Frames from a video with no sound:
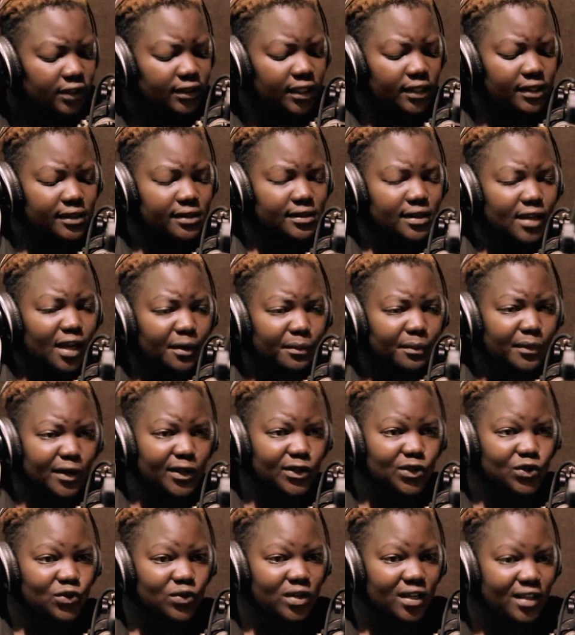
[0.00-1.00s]
This
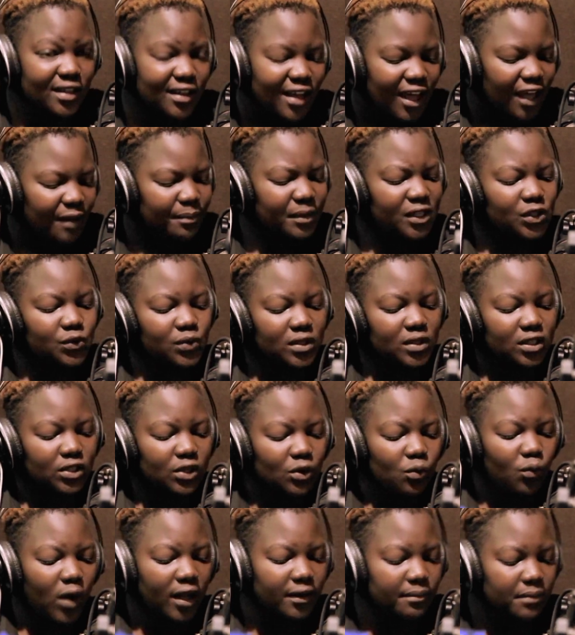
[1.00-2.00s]
chemistry between
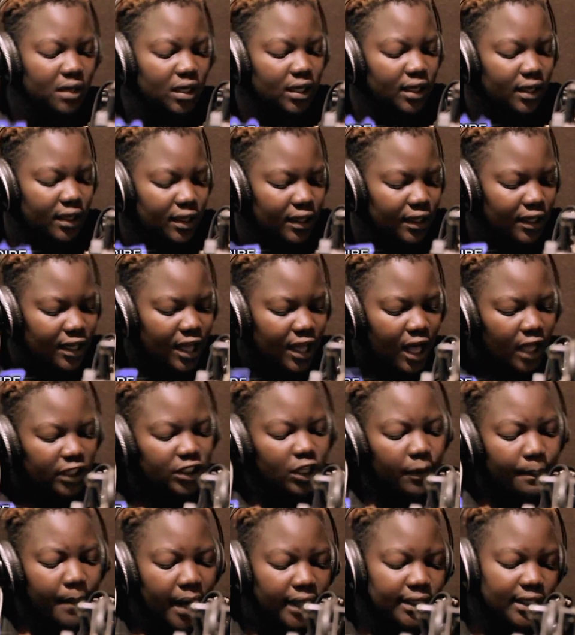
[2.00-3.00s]
you and me.
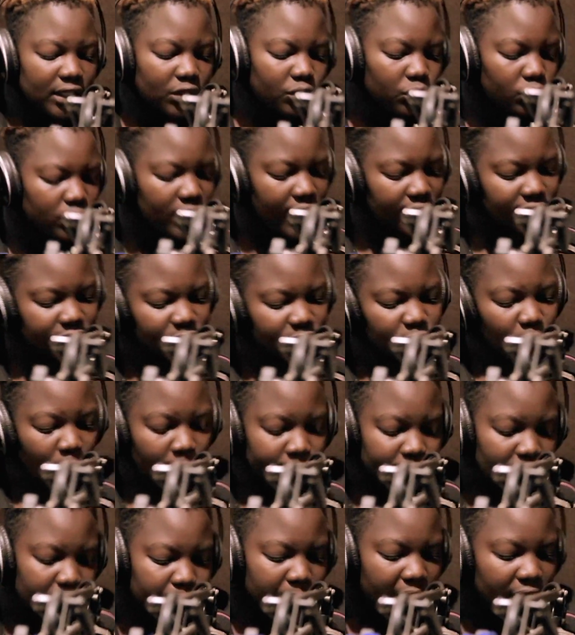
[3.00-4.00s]
Nobody could have
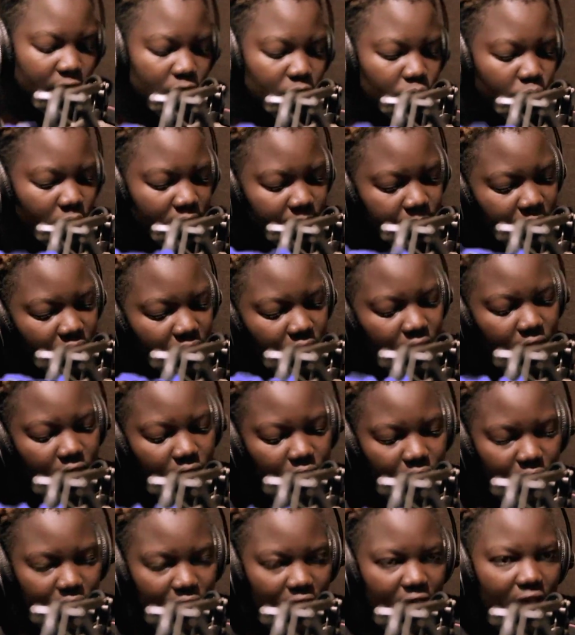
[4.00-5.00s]
solved it but you and
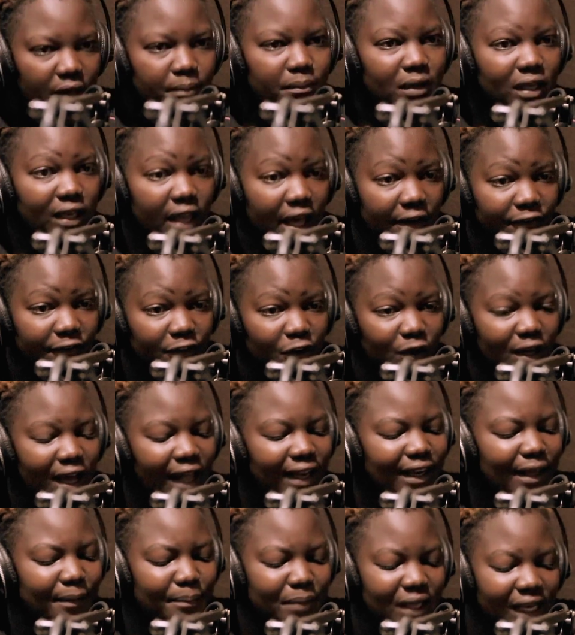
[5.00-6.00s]
me. Me love you,
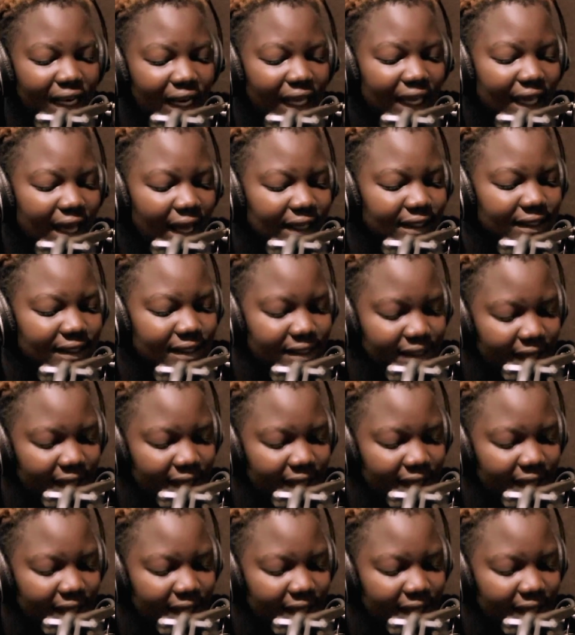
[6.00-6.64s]
girl, a billion